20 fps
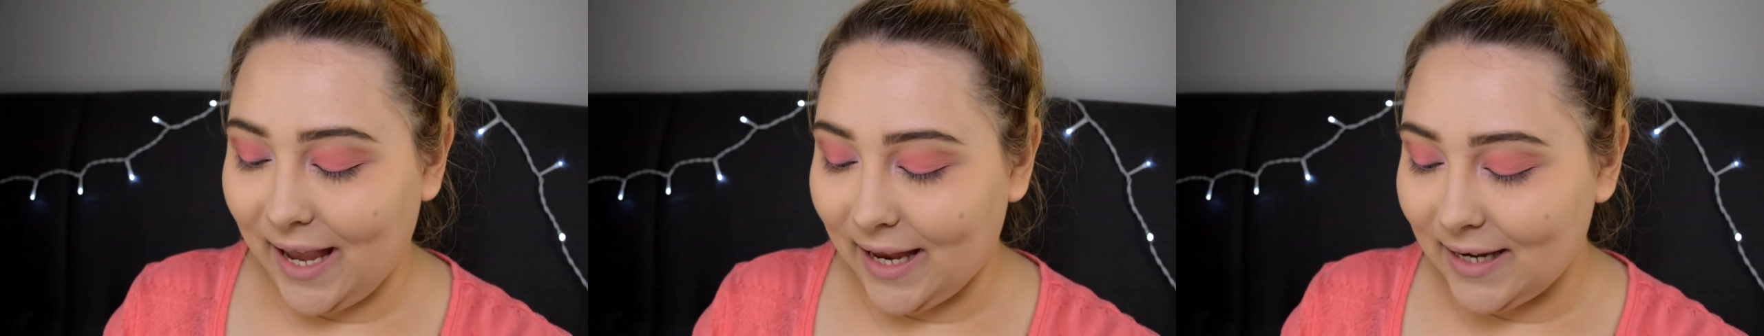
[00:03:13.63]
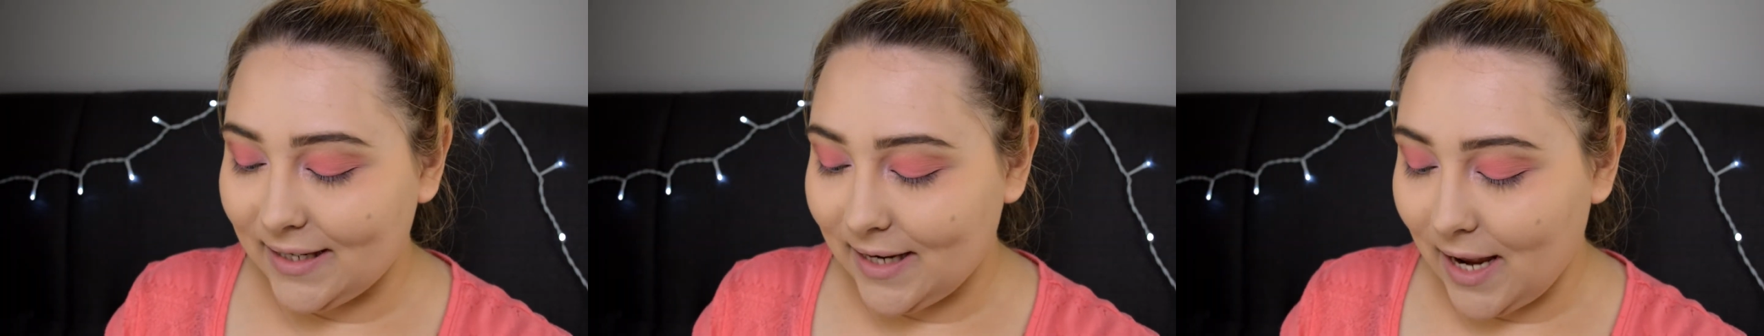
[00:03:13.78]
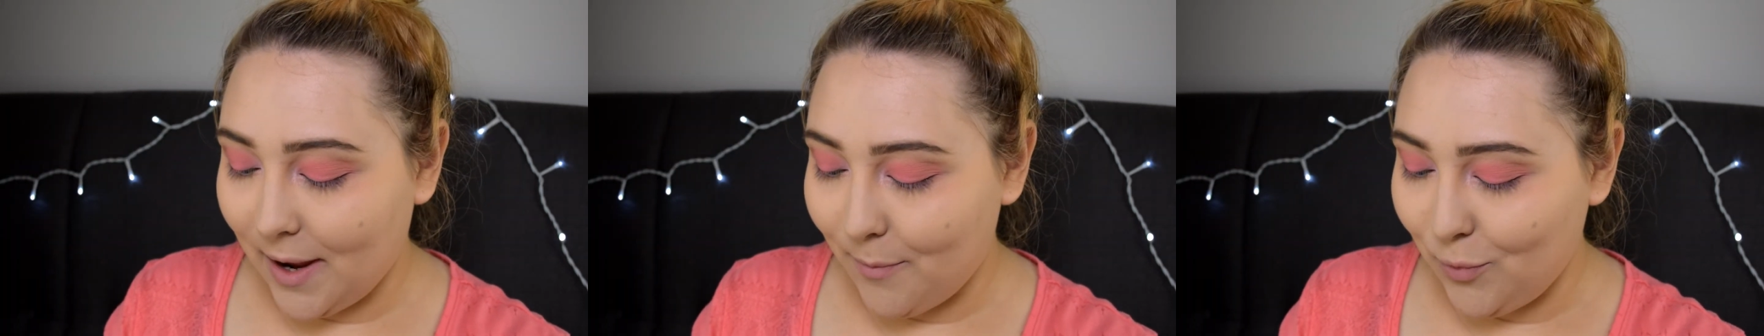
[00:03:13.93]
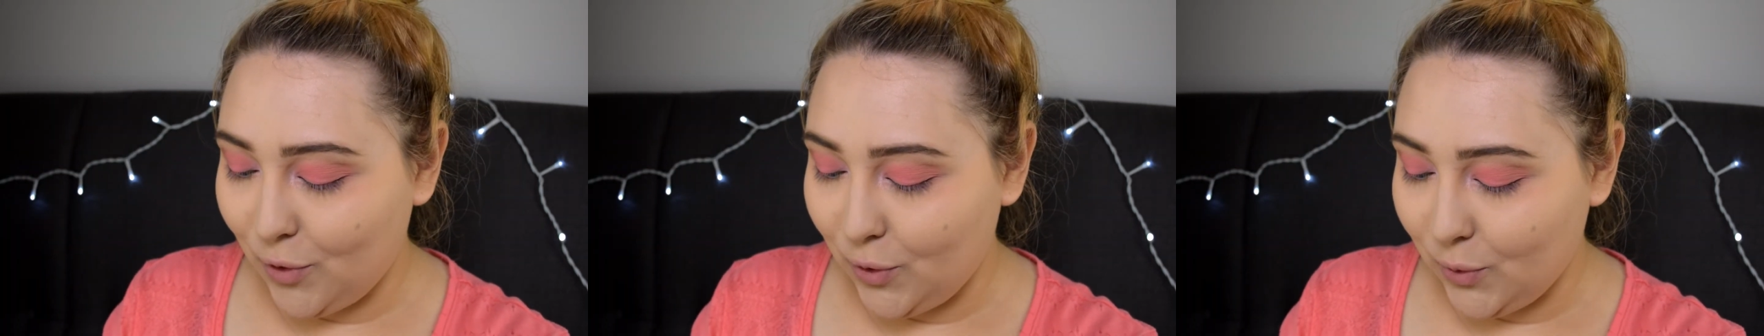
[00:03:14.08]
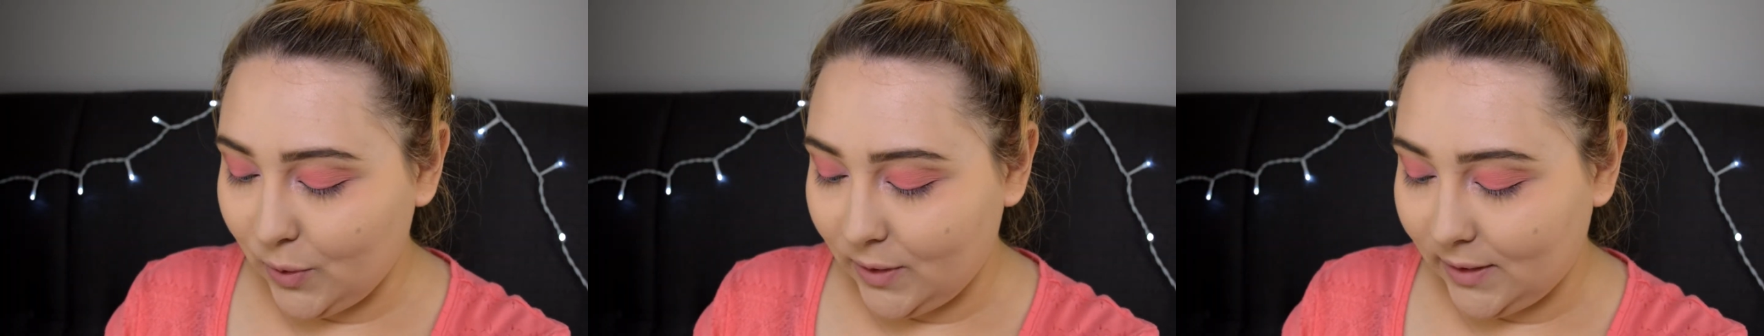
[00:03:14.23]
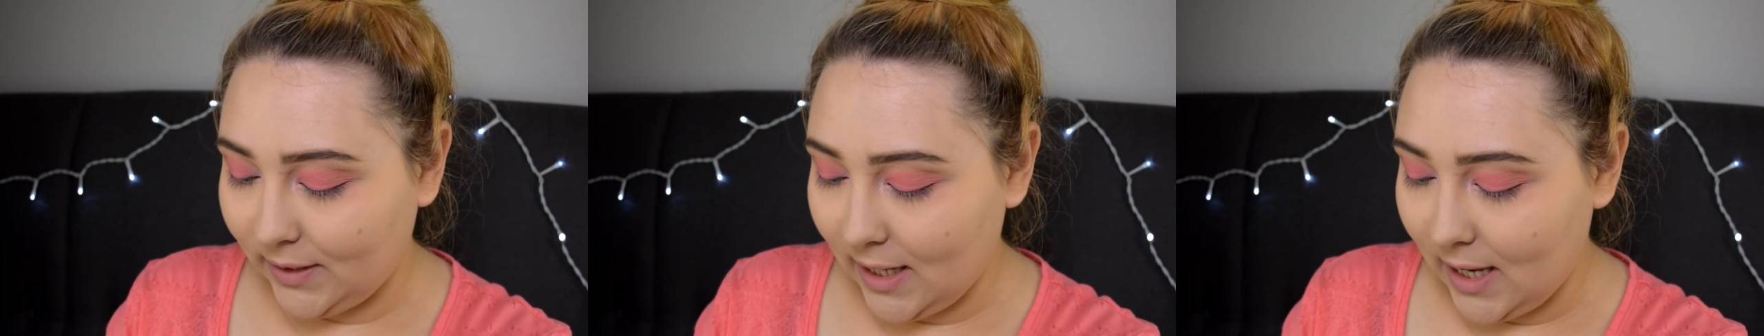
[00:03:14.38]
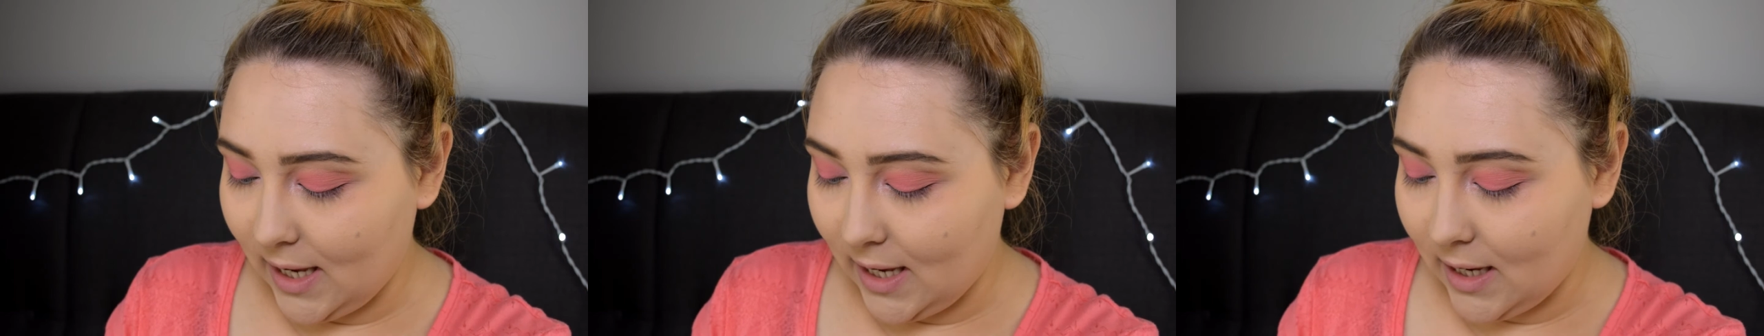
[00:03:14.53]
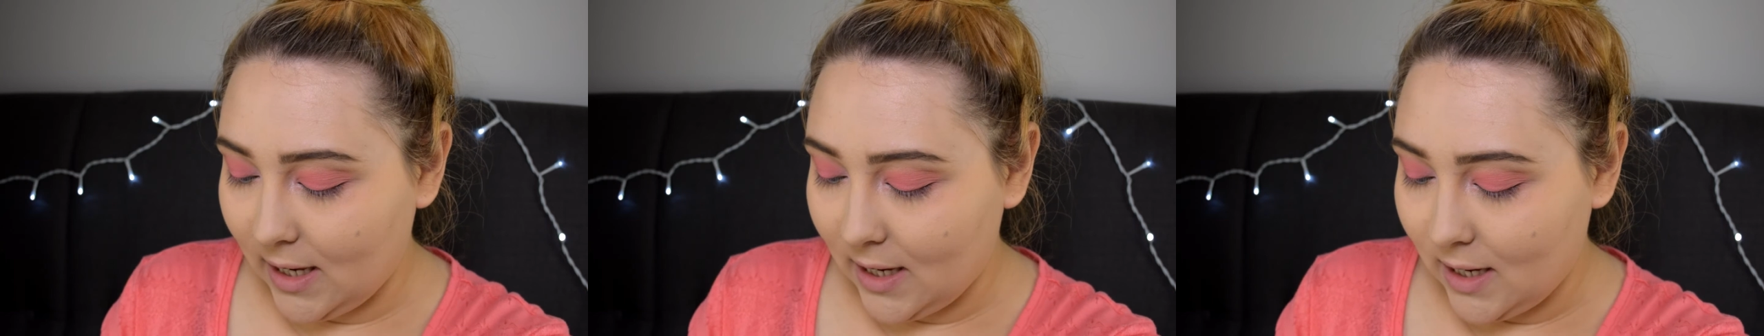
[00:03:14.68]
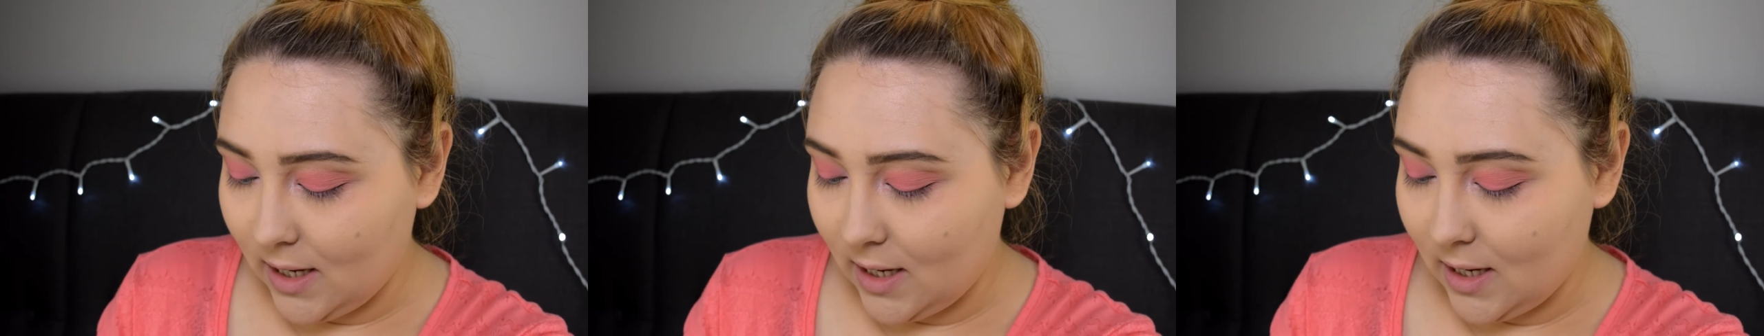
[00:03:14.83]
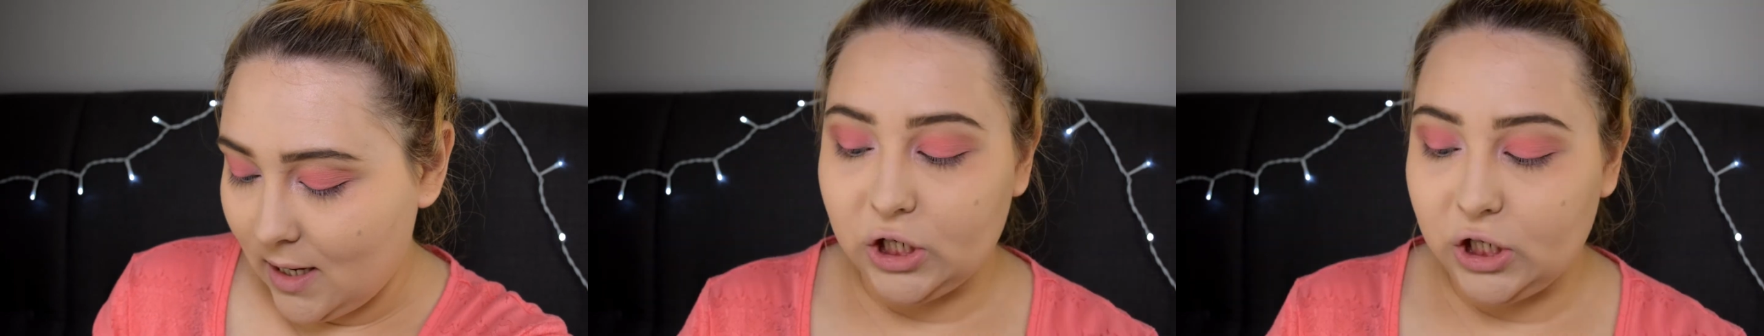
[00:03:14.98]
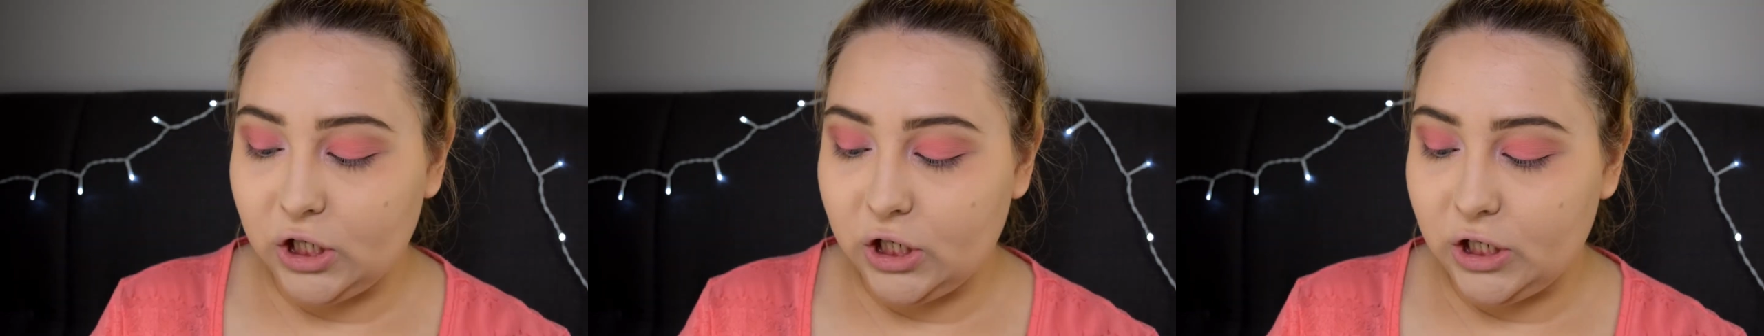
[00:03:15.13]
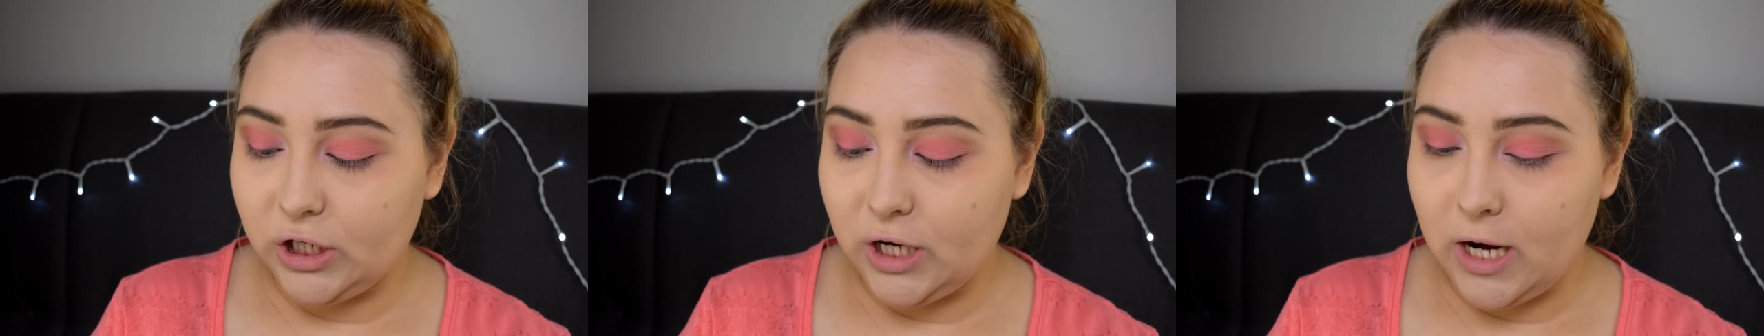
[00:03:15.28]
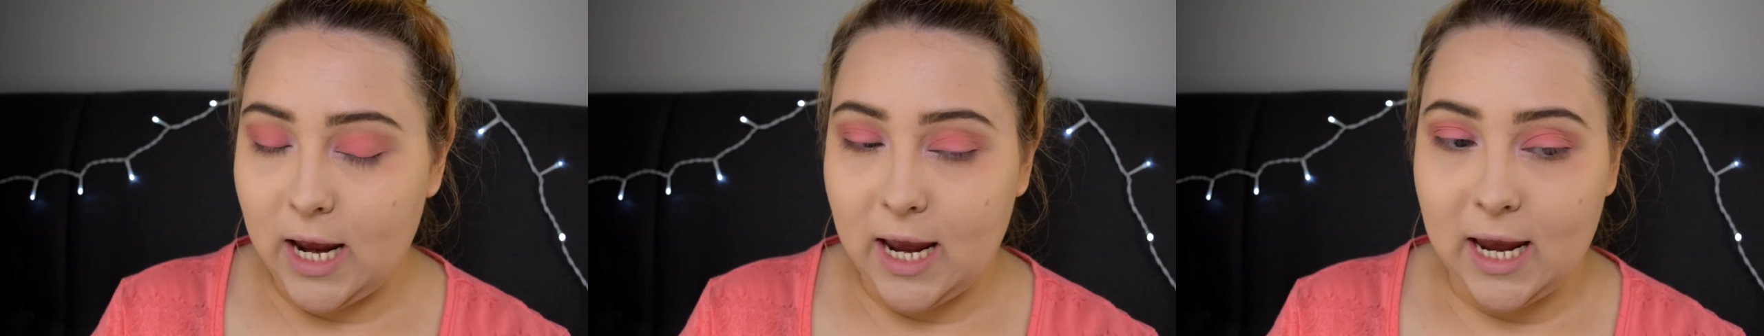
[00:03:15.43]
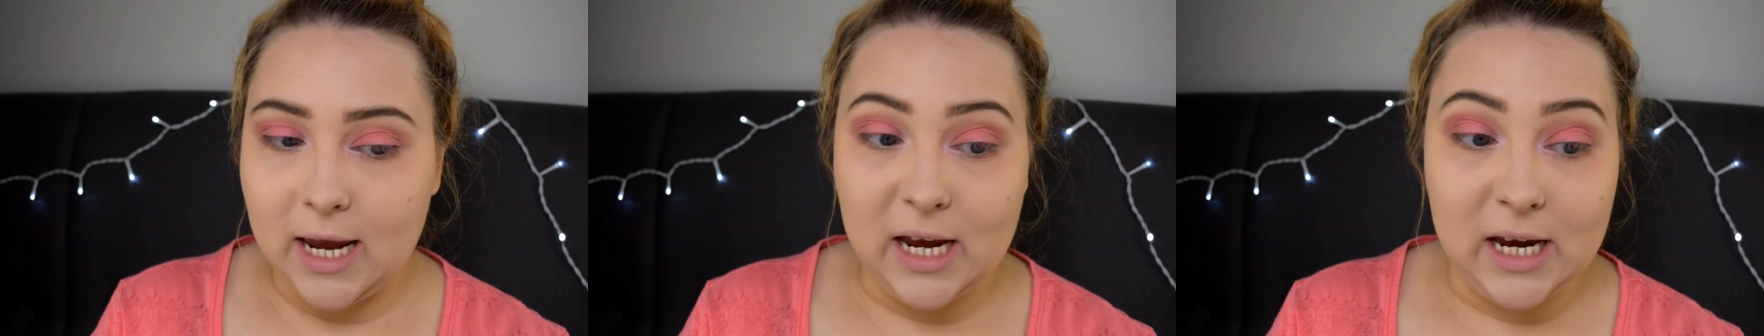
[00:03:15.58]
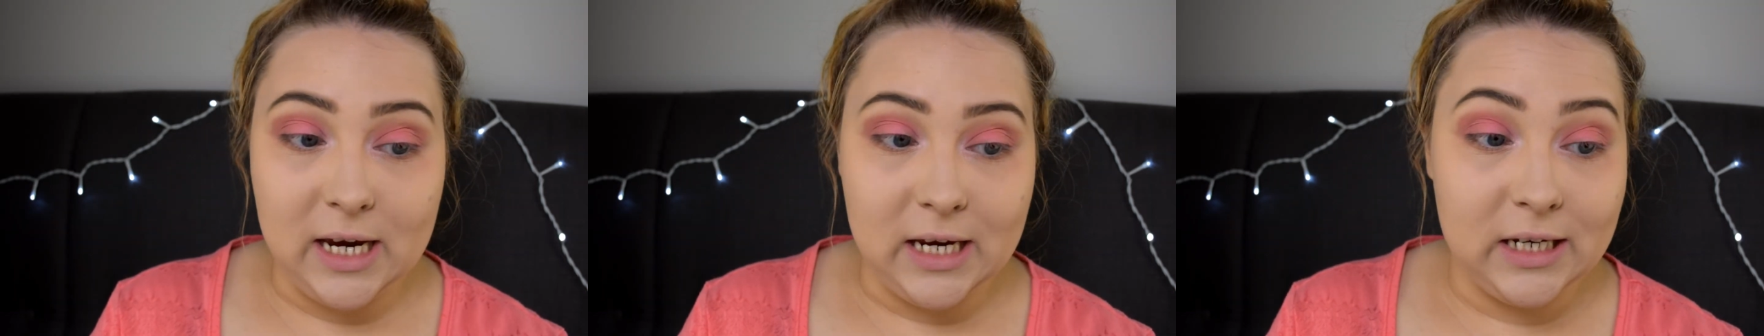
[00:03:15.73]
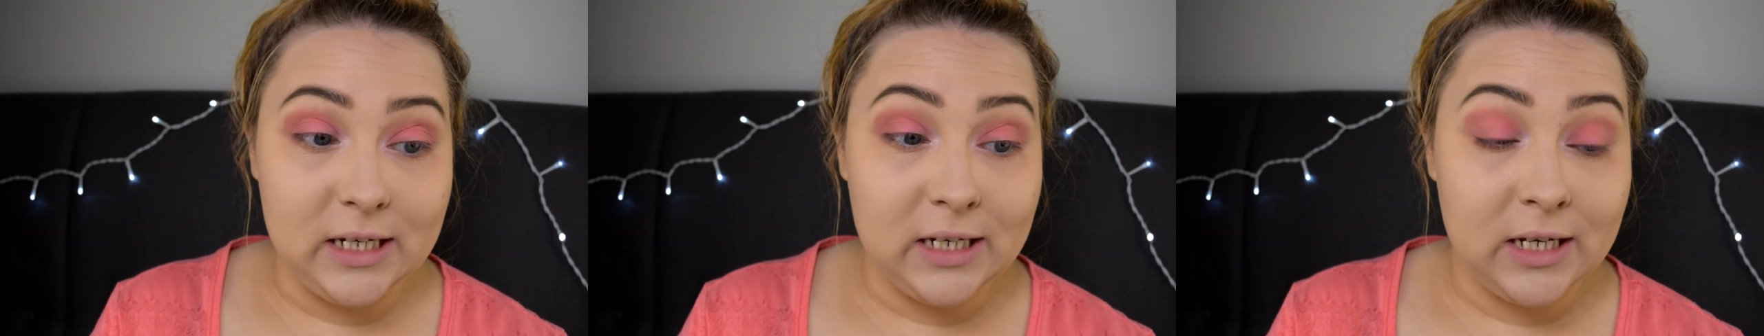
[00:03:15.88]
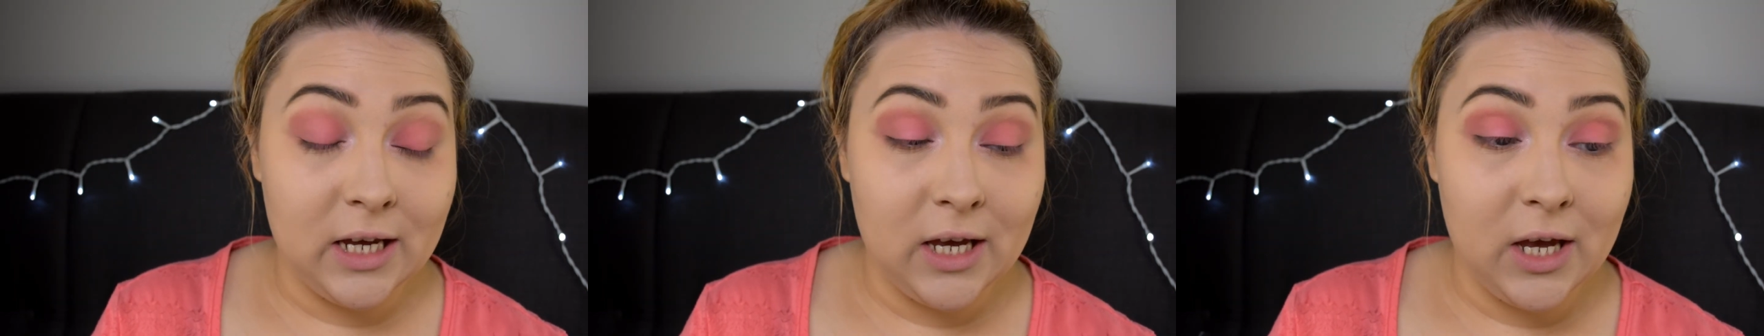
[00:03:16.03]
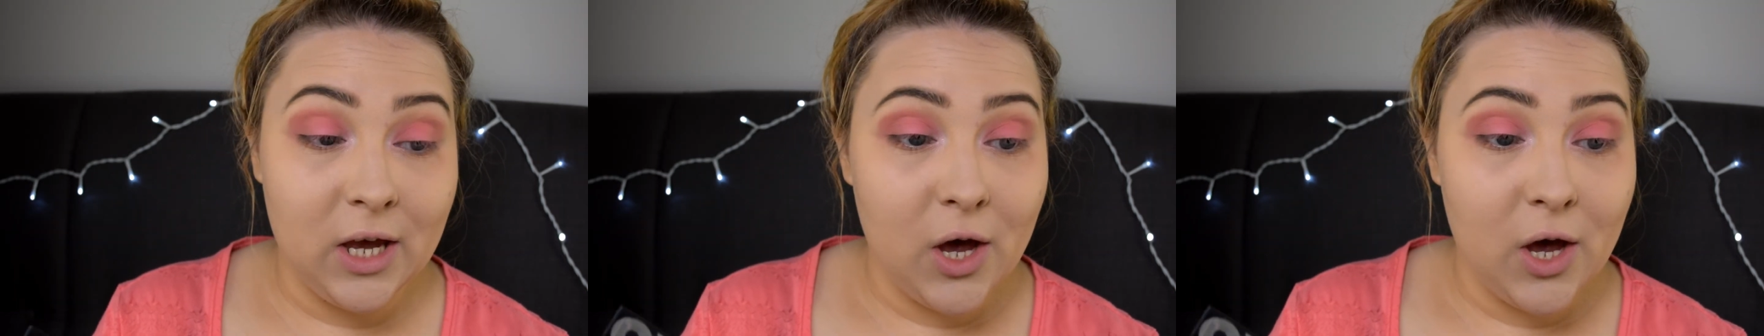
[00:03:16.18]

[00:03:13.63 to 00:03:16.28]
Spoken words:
and I'm using shade